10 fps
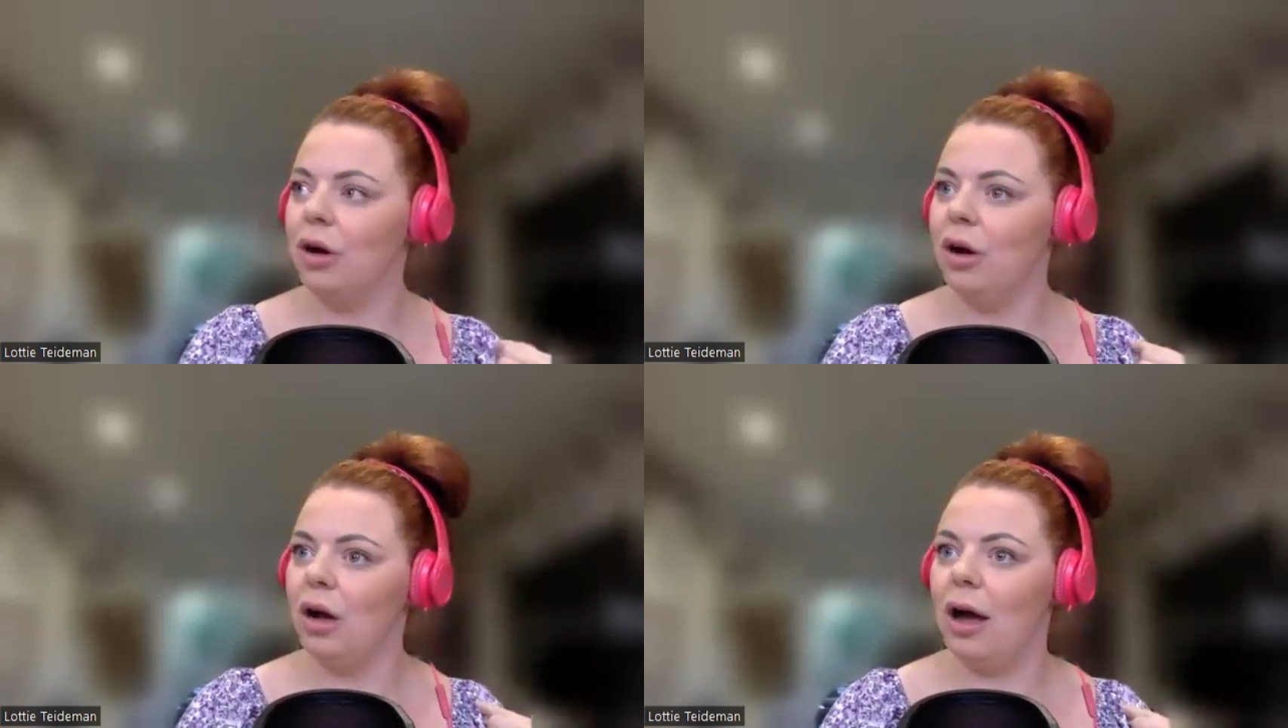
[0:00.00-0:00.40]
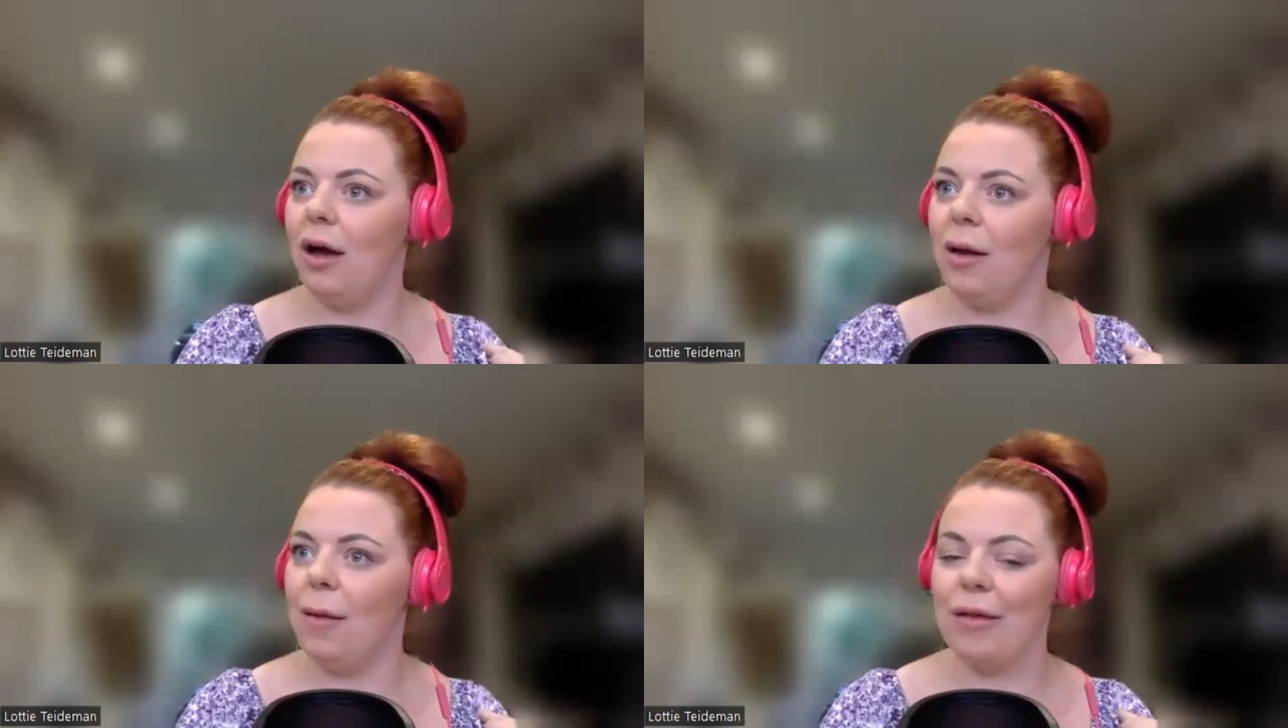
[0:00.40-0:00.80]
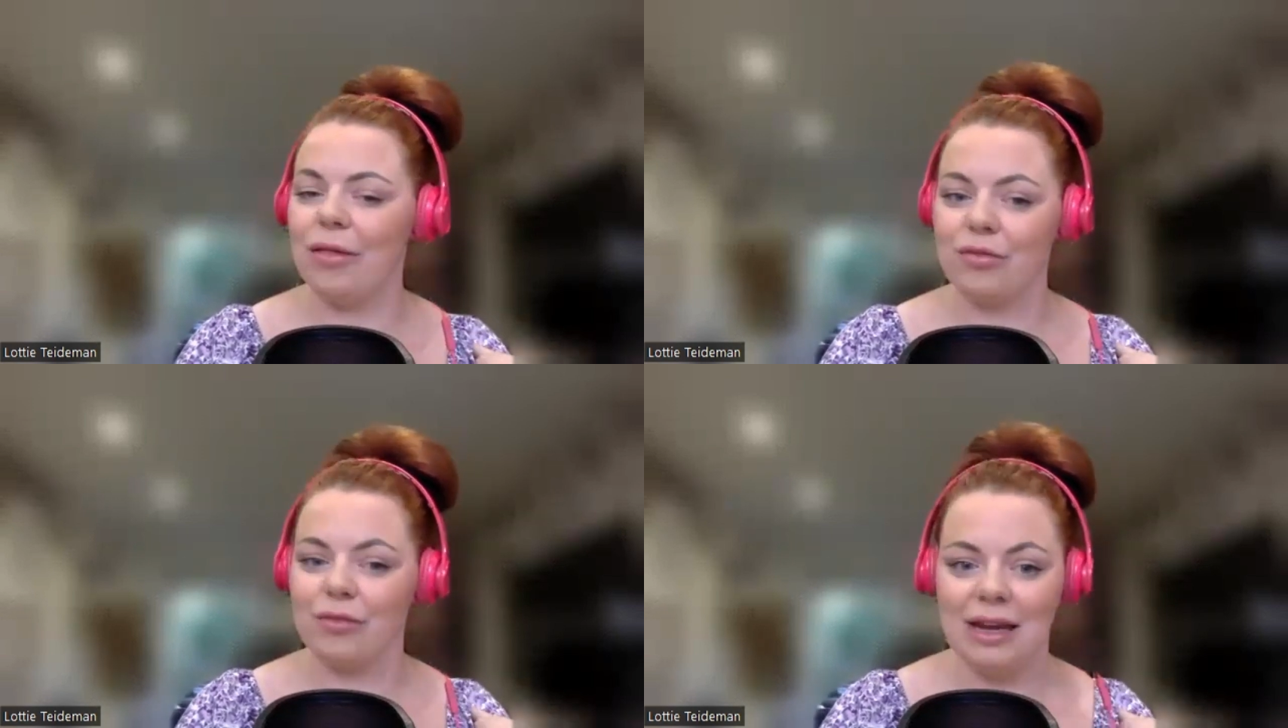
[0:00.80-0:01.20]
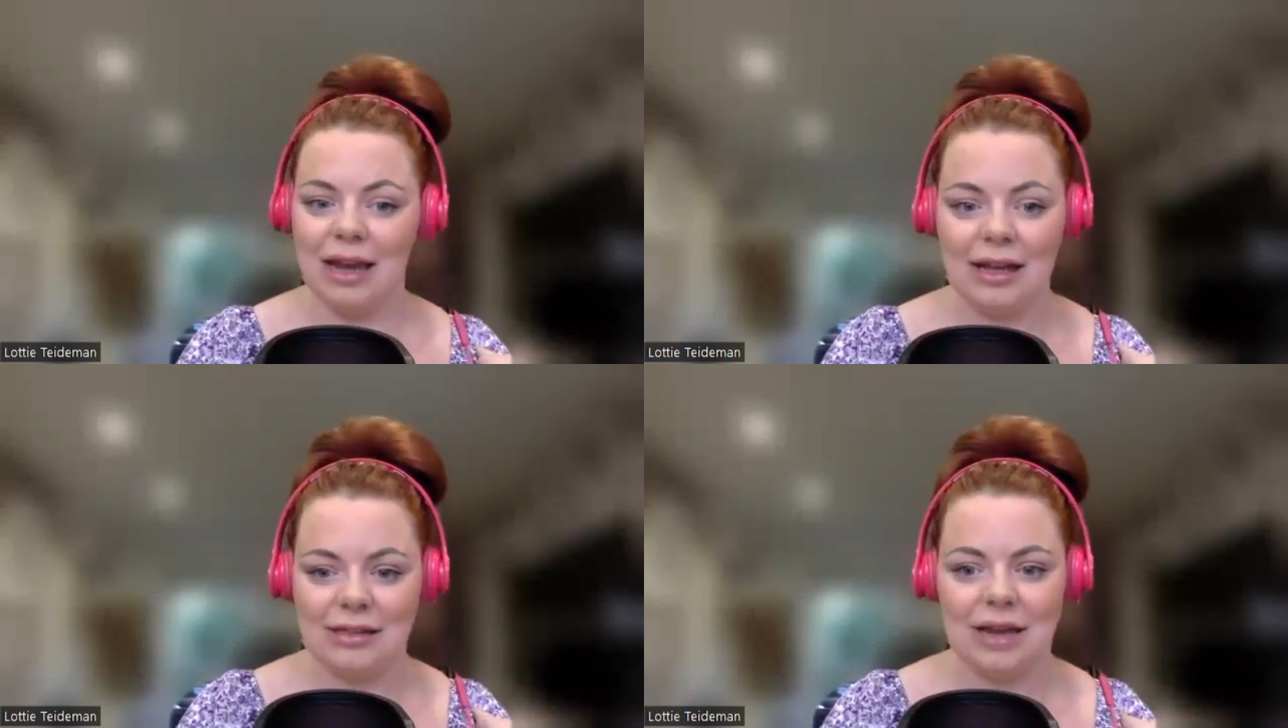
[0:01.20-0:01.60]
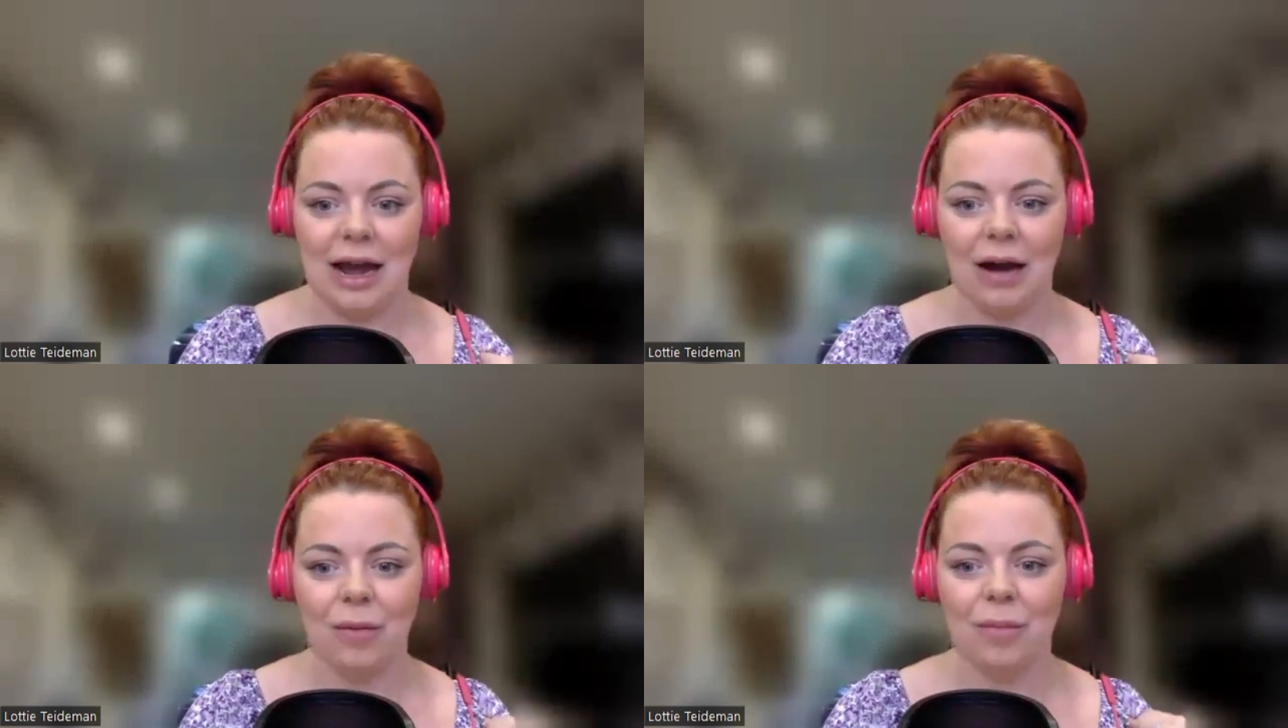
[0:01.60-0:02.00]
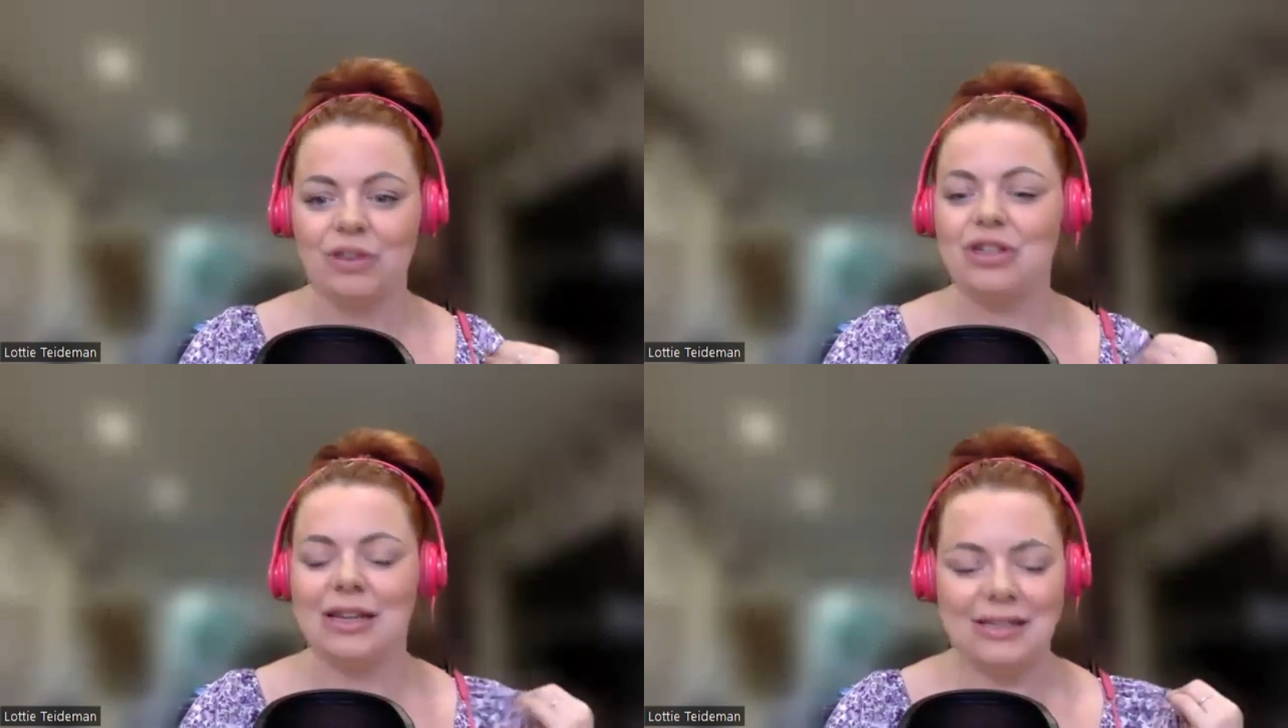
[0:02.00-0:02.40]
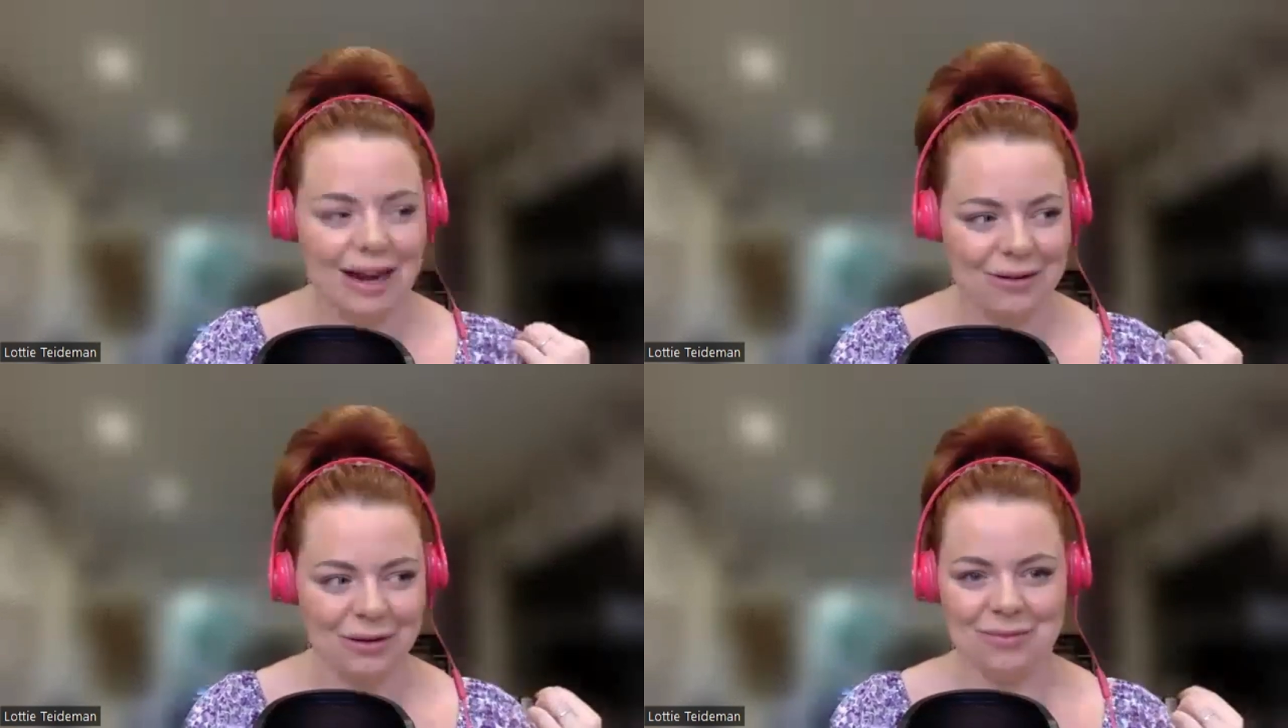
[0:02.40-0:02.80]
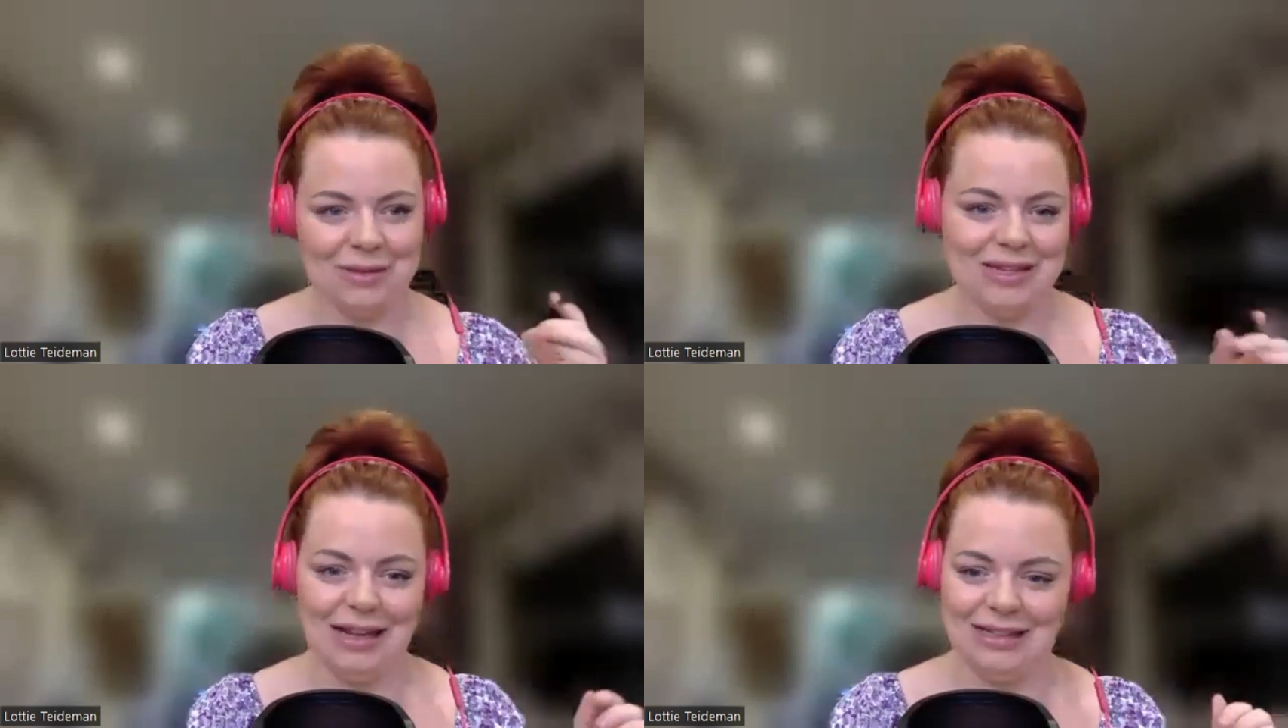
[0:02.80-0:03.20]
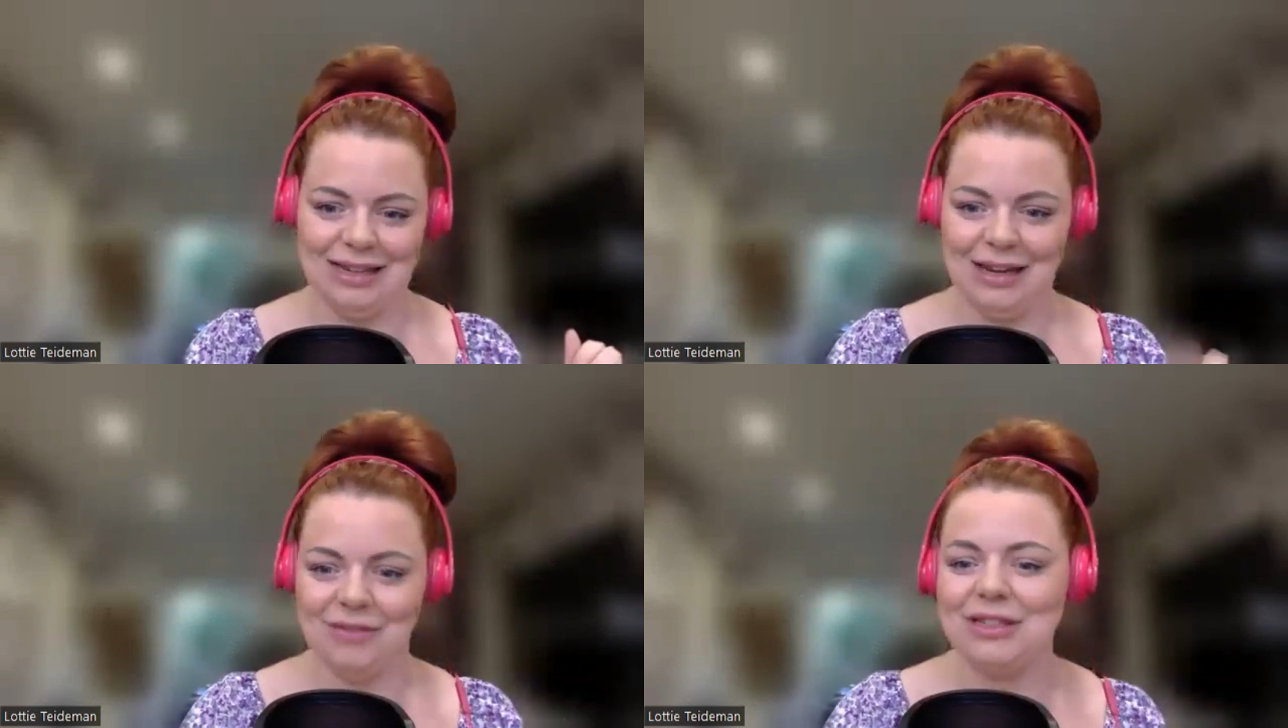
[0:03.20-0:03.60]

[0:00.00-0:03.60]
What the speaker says: about 3 years now, but she's now gone on maternity leave.